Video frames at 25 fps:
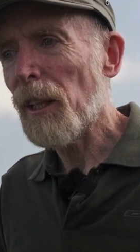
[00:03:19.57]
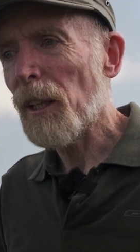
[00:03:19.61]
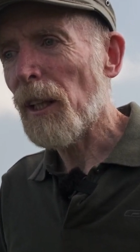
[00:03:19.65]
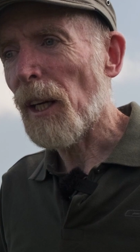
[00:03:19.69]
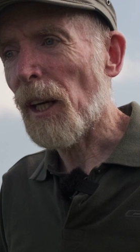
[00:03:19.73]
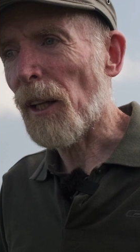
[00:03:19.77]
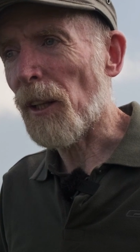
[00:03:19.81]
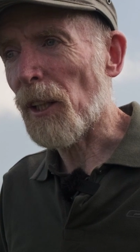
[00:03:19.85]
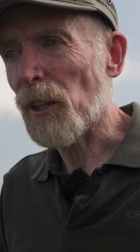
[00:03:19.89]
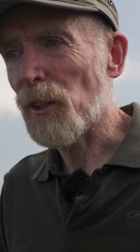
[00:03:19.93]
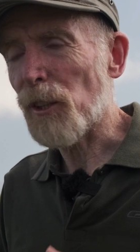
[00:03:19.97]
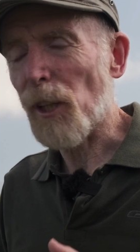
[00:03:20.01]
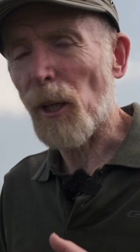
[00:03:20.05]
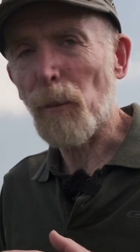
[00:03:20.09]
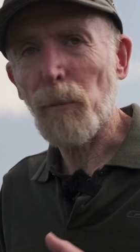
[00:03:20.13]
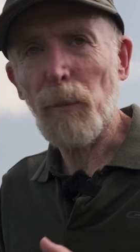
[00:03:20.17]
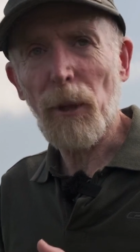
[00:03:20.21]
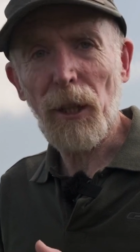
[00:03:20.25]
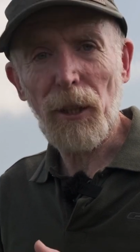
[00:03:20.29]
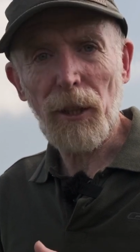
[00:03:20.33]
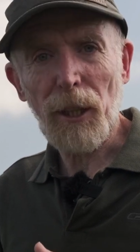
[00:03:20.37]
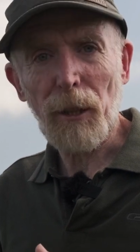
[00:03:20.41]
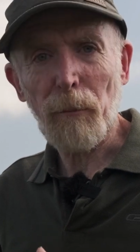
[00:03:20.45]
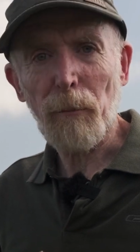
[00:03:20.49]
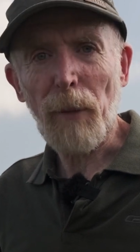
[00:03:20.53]
and they start
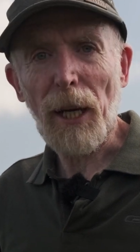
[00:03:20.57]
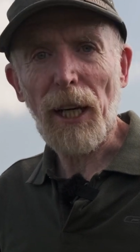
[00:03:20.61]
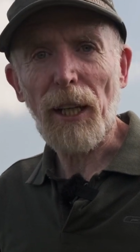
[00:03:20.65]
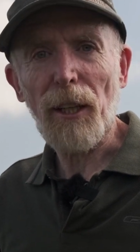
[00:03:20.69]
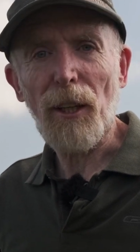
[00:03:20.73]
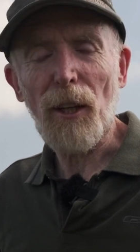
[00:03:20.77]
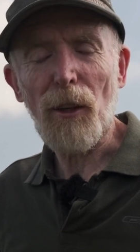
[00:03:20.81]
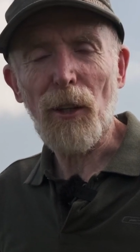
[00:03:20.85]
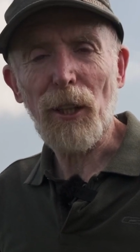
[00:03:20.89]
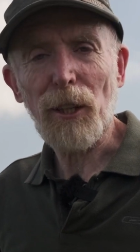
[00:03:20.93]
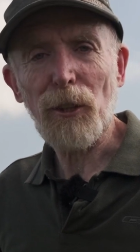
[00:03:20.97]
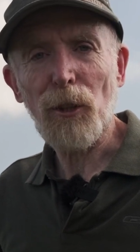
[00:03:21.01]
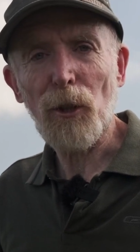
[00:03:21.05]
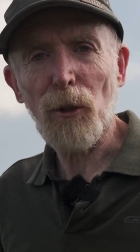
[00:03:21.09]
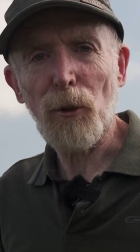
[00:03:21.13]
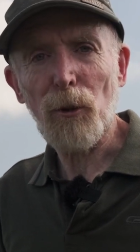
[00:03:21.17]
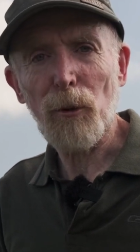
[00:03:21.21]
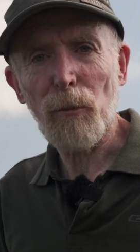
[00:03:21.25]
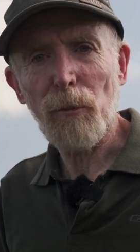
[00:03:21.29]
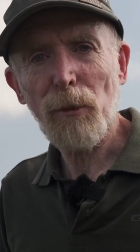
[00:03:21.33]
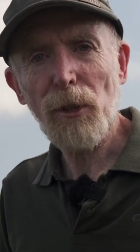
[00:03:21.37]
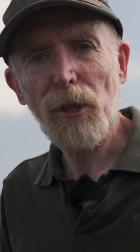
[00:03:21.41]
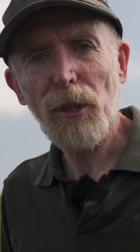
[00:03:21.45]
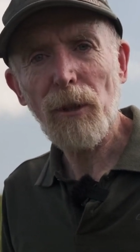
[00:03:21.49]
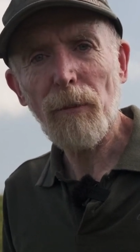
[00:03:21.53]
building megalithic
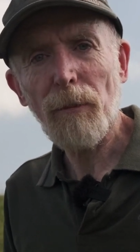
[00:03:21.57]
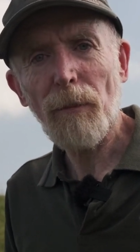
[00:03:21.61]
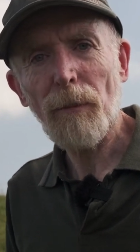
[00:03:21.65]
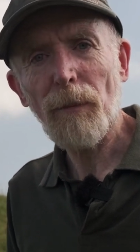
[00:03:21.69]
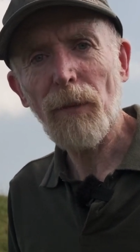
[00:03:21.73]
tombs.